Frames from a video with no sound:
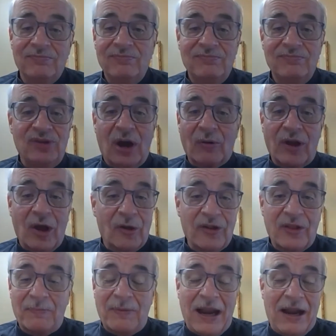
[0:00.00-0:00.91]
don't go to
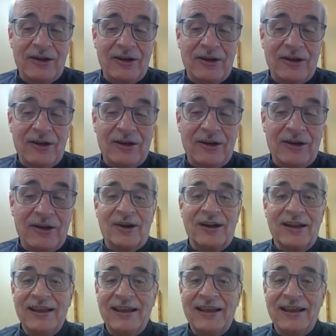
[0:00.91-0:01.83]
the parish, who aren't
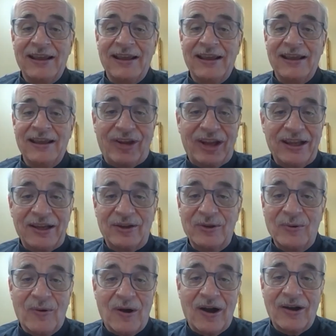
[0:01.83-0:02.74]
Catholic,
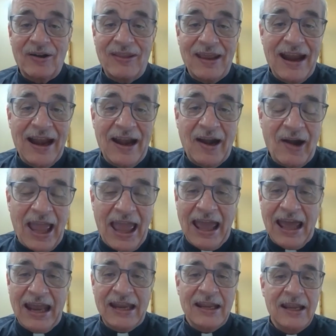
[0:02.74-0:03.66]
who aren't there,
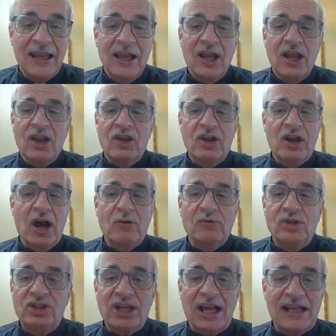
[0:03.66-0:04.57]
and
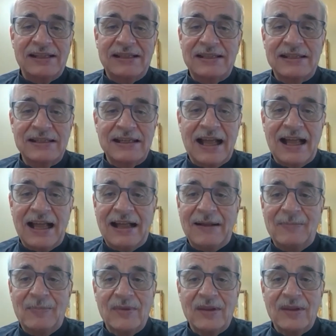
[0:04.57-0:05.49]
just
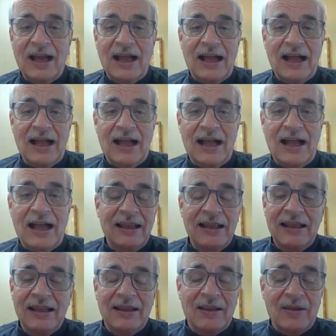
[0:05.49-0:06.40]

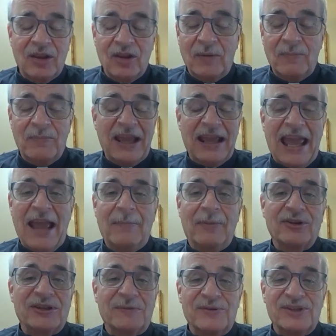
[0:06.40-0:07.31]
being
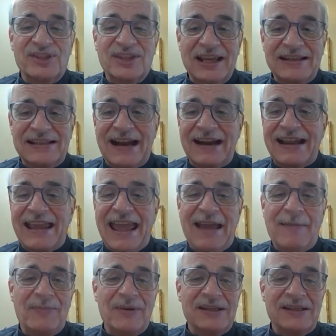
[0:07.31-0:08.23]
able to present our
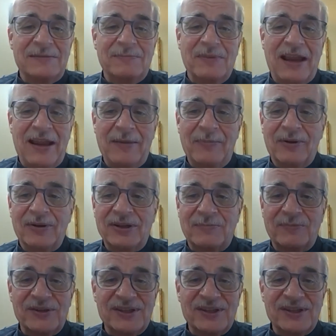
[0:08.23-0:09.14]
campus, be able to
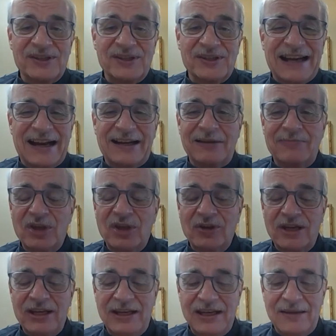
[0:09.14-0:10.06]
present our
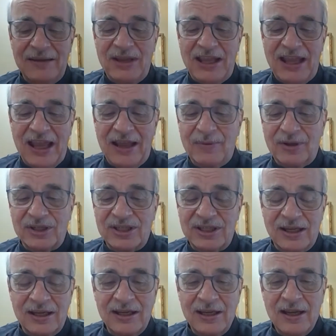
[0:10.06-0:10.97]
community, be able
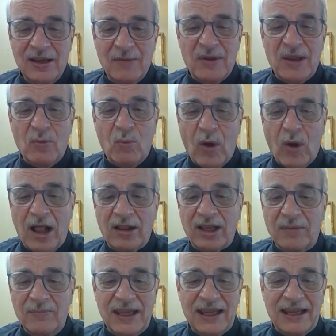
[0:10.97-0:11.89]
to be
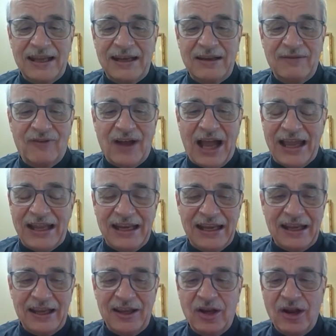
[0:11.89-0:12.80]
welcoming and
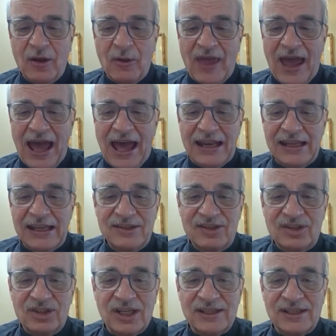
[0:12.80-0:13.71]
inviting, that
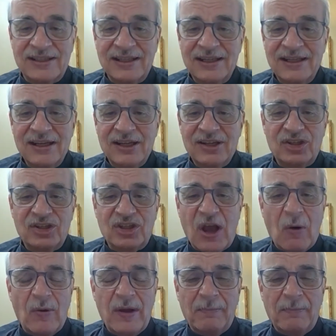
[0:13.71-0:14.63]
is just
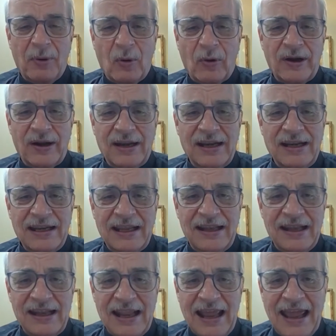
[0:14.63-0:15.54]
so important,
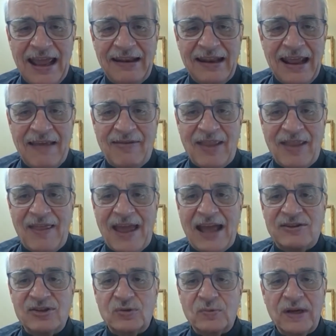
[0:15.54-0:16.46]
and
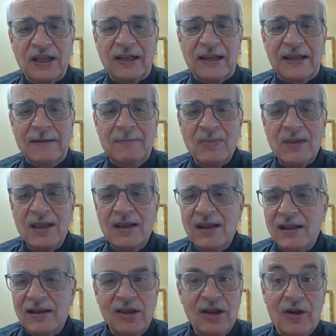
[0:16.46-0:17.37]
that's really
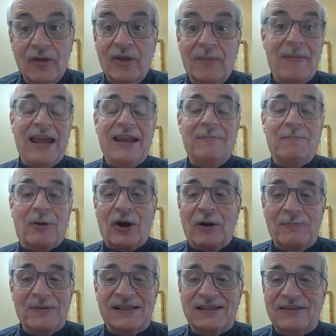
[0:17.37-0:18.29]
the main
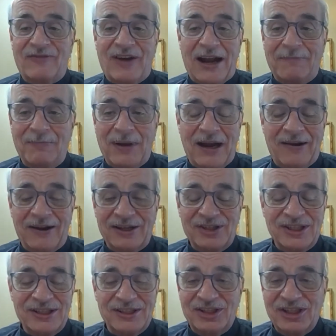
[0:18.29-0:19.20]
purpose of our
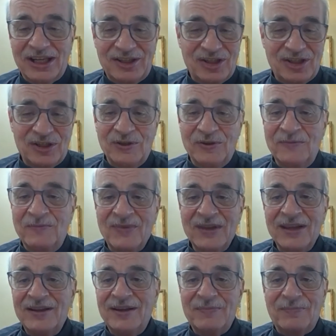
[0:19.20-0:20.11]
parish is just to
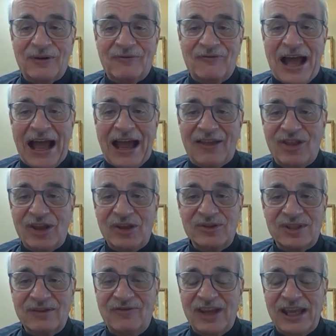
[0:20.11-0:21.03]
provide
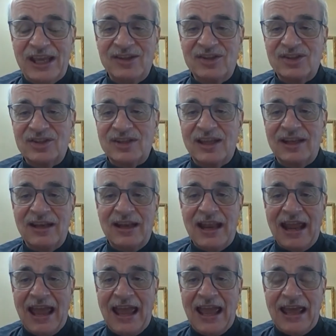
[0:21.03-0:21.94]
those events
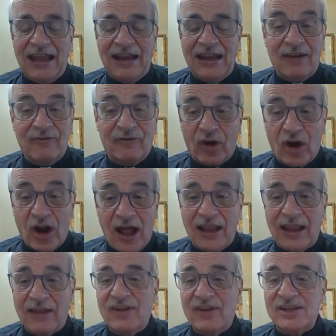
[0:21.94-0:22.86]
and for
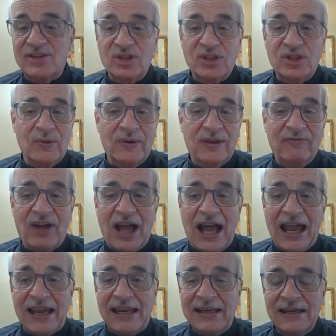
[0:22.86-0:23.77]
all of us to
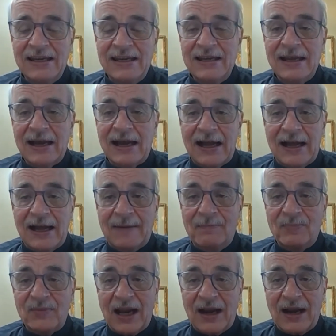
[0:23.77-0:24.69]
invite
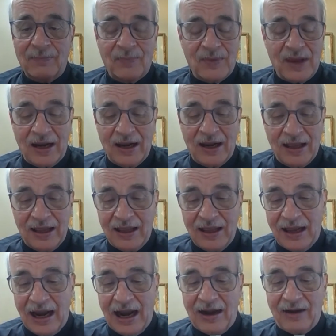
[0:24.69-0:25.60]

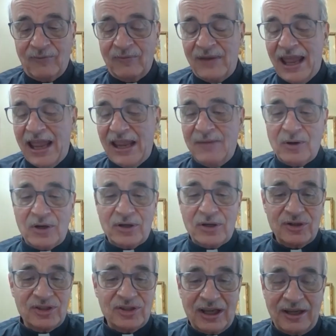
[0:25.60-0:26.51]
our
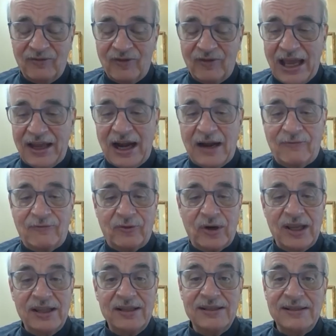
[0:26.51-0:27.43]
neighbors, invite our
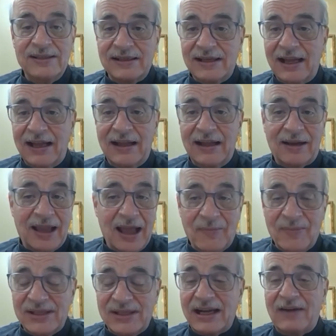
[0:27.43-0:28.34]
friends,
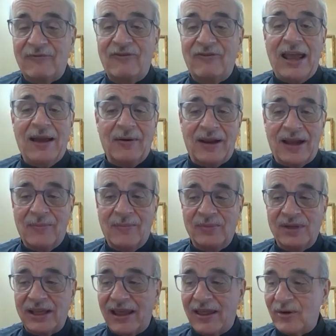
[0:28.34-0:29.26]
come
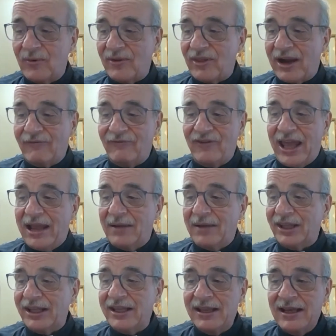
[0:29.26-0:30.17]
together with our
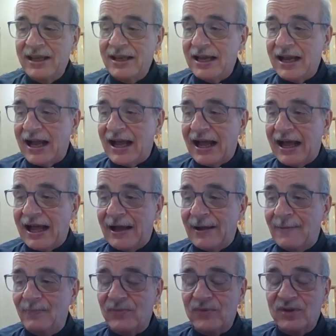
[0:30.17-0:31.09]
family
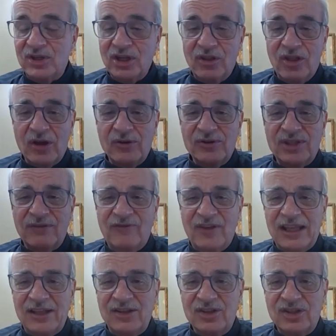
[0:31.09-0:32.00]
to those
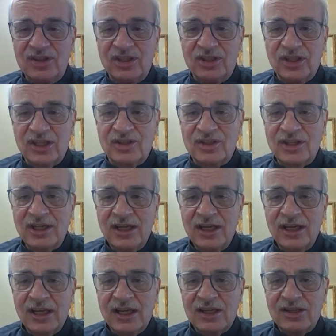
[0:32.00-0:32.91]
events to just
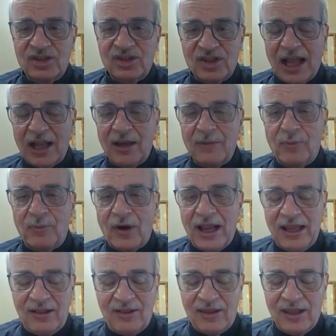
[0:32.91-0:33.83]

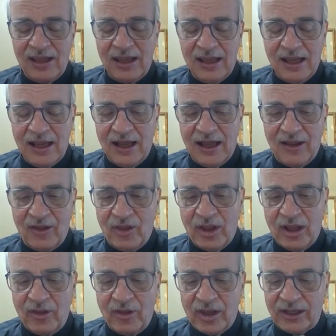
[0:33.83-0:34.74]
celebrate the
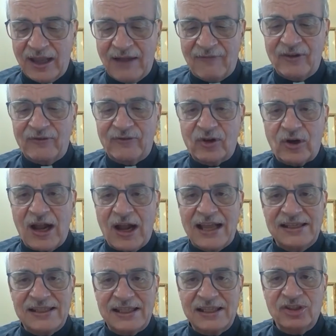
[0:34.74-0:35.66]
love of
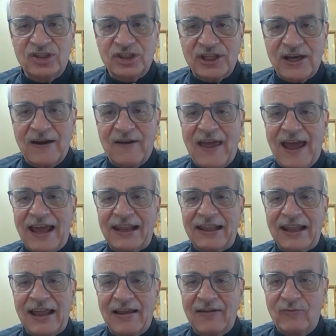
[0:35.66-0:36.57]
Christ and share that
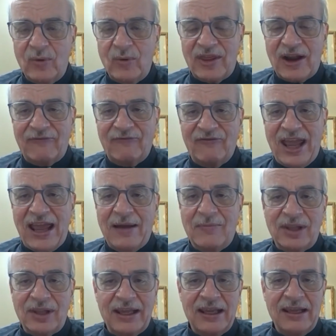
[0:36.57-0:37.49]
love with our
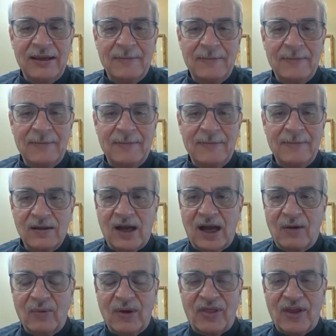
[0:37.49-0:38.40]
family,
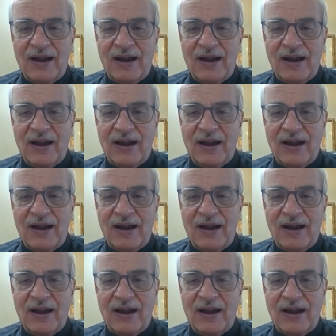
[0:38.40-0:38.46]
with our